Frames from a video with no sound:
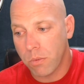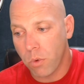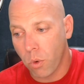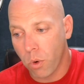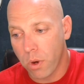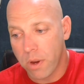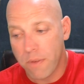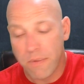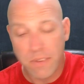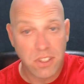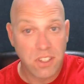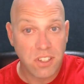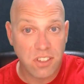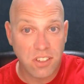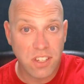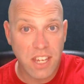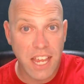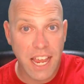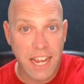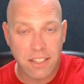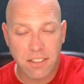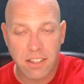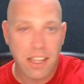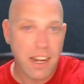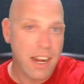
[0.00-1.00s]
or even
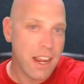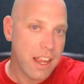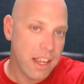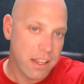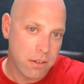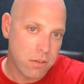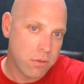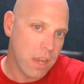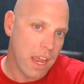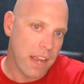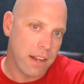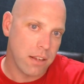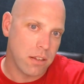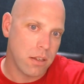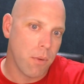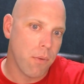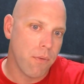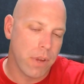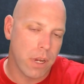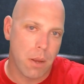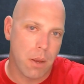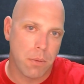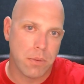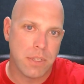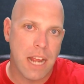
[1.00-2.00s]
six, and it, and some
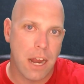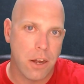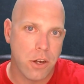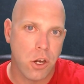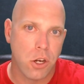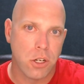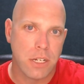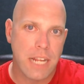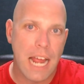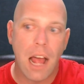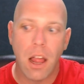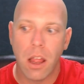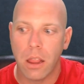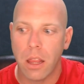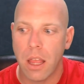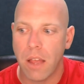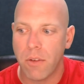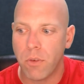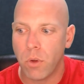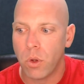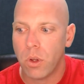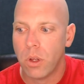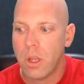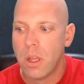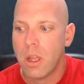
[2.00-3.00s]
of it comes down to your talent
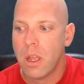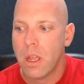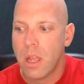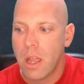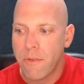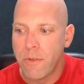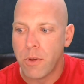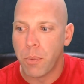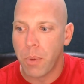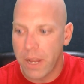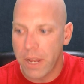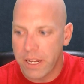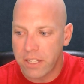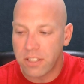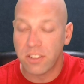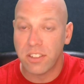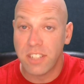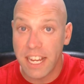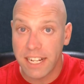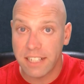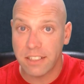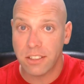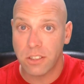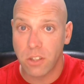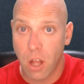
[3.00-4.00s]
level. You play
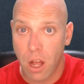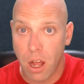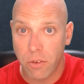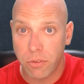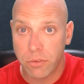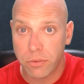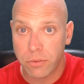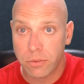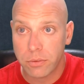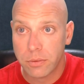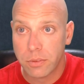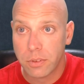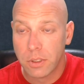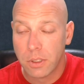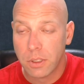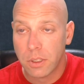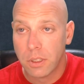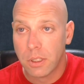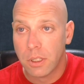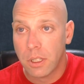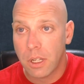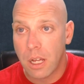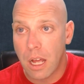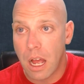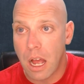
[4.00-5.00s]
six off,
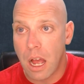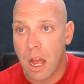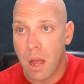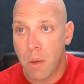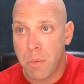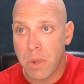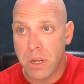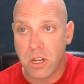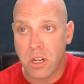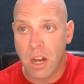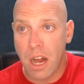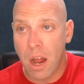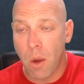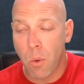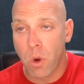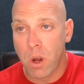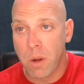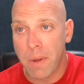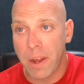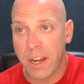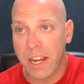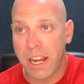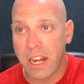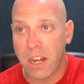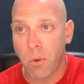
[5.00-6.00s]
um, and you're not worried
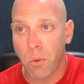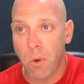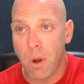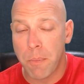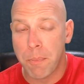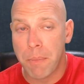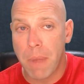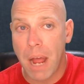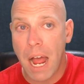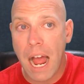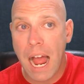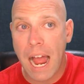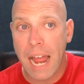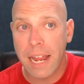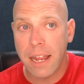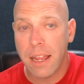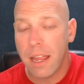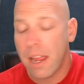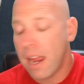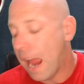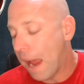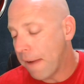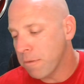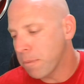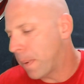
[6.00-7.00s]
about getting run by.
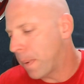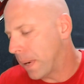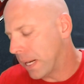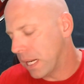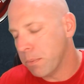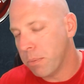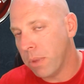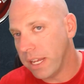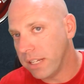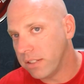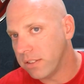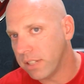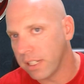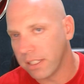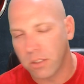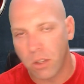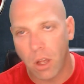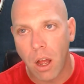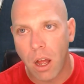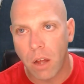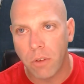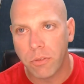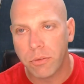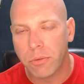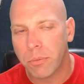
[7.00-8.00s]
Everybody can play six
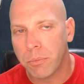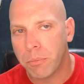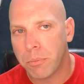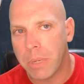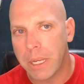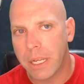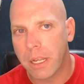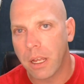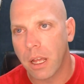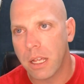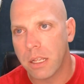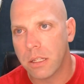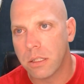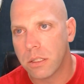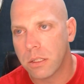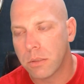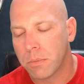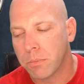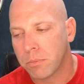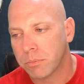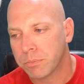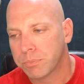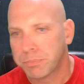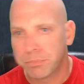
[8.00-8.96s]
off because